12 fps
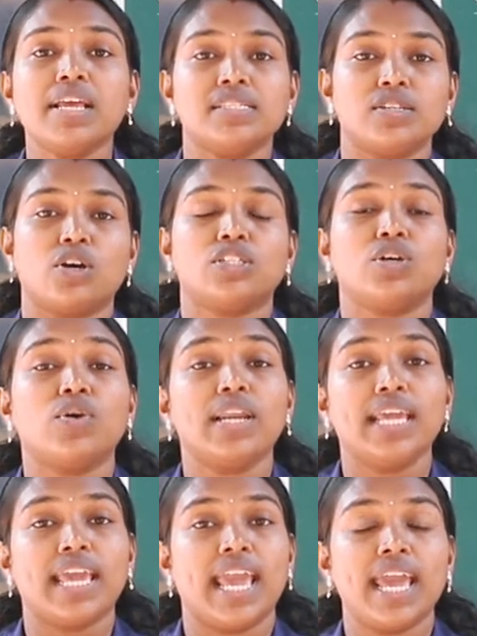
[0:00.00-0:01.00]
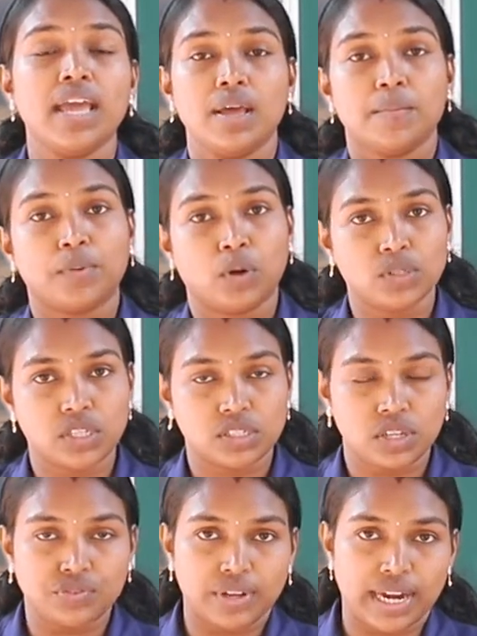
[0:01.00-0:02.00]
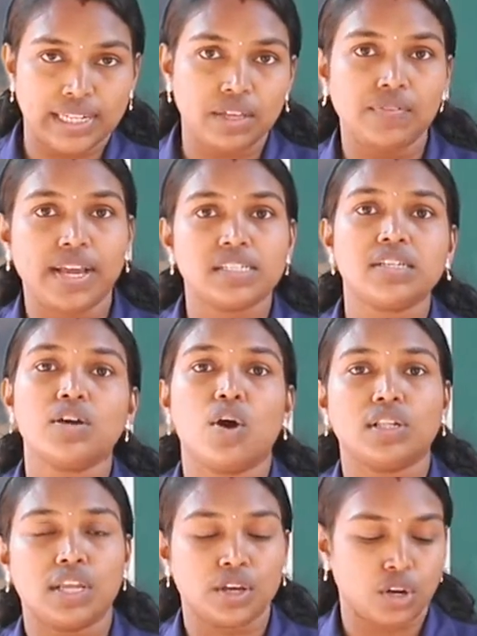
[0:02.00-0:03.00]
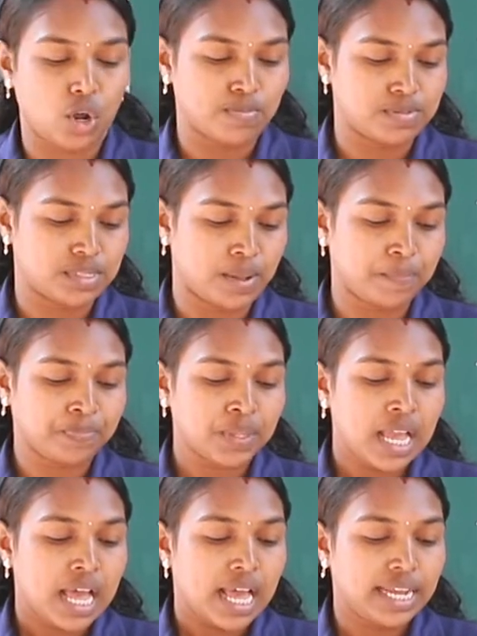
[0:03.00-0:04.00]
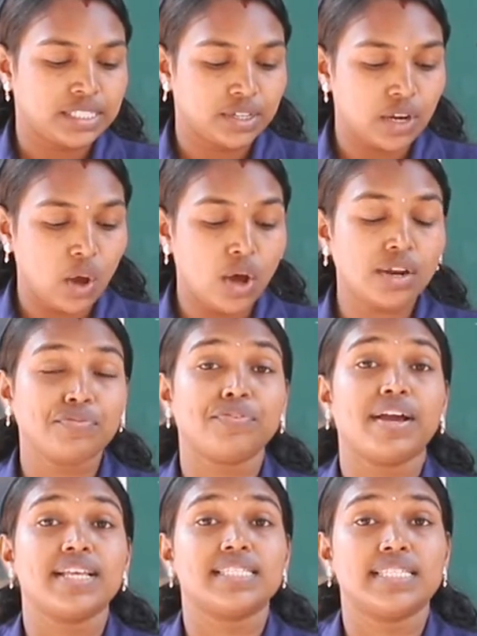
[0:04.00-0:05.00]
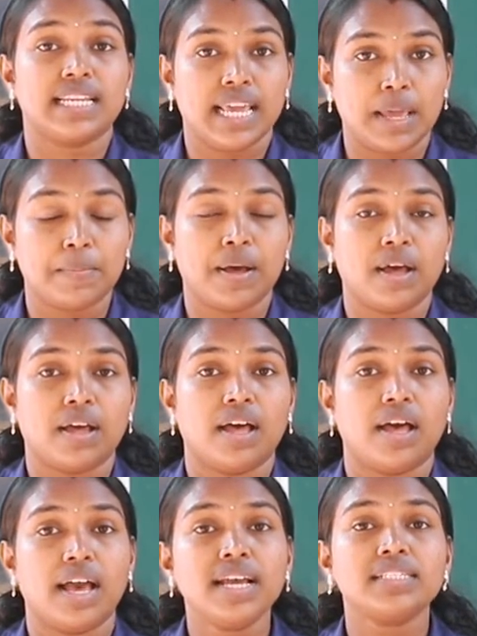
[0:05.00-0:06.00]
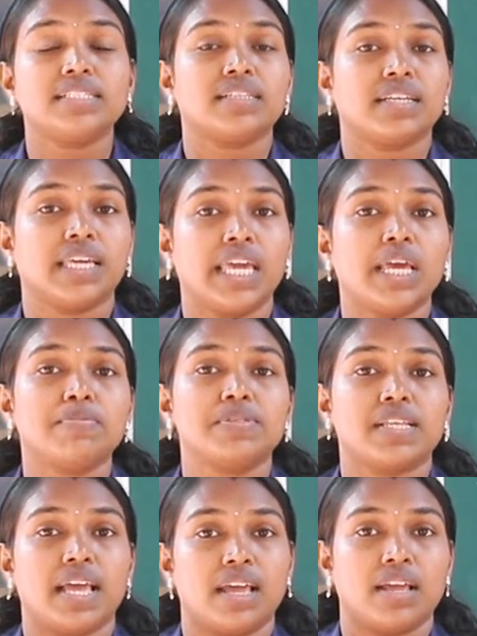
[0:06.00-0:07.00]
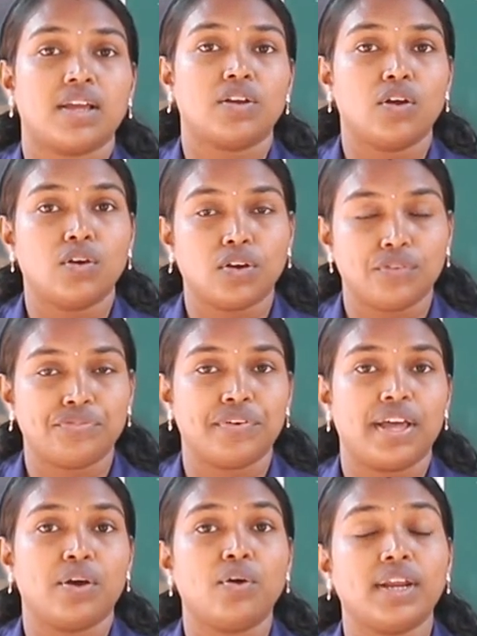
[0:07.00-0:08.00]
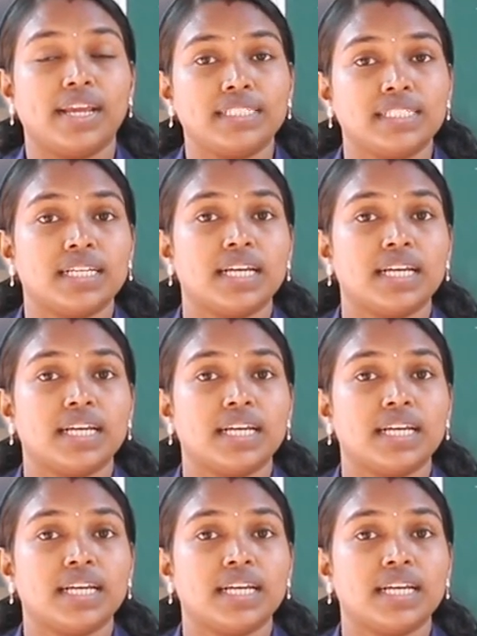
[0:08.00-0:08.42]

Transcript: is not only a process of cultivating all the crops. It glorifies labor. It keeps glorify or it